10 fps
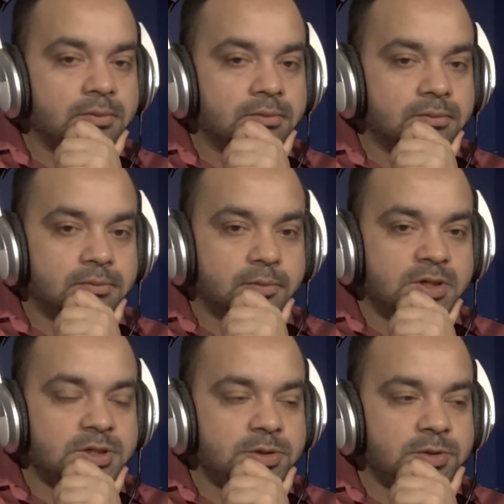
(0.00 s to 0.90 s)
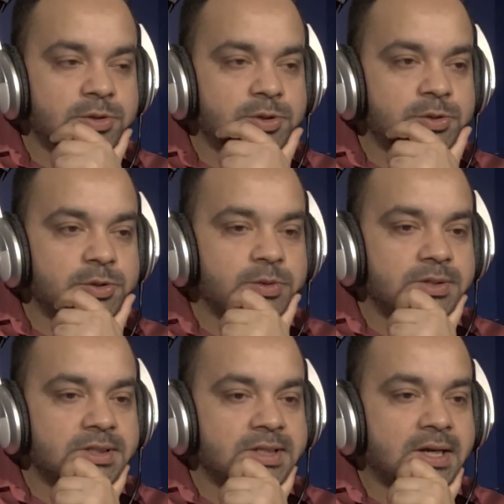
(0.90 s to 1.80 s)
what you used to do
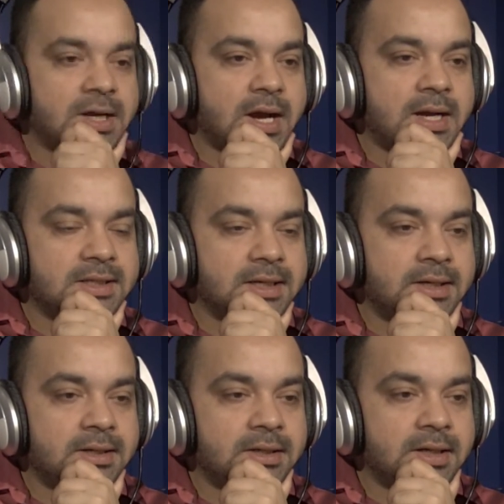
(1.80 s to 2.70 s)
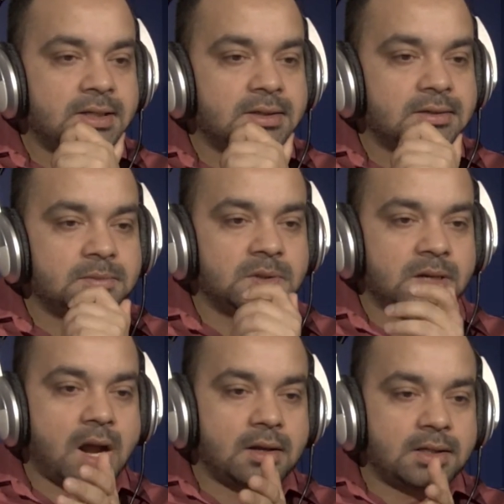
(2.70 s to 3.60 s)
in art gallery, and
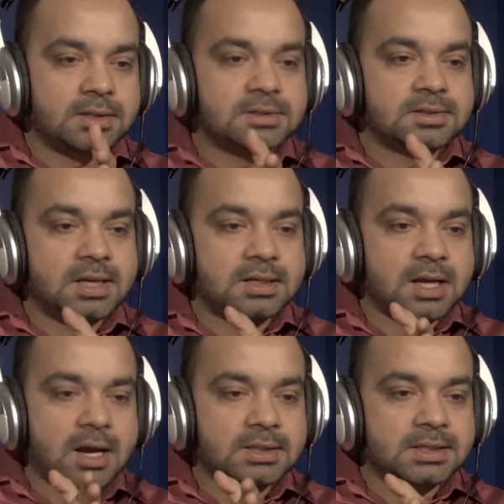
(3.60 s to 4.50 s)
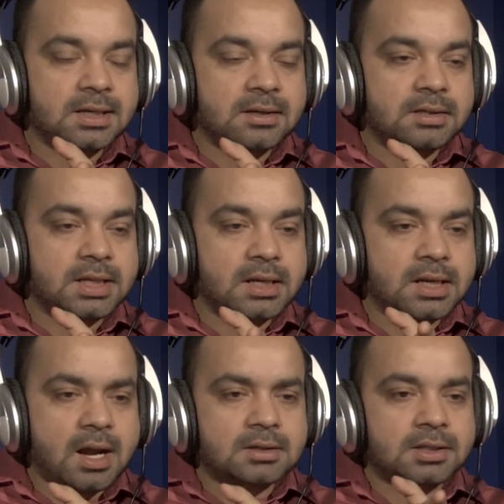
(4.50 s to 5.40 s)
is that art gallery and
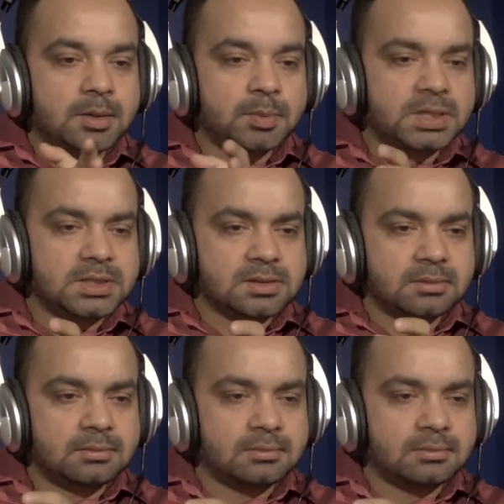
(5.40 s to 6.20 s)
art therapy is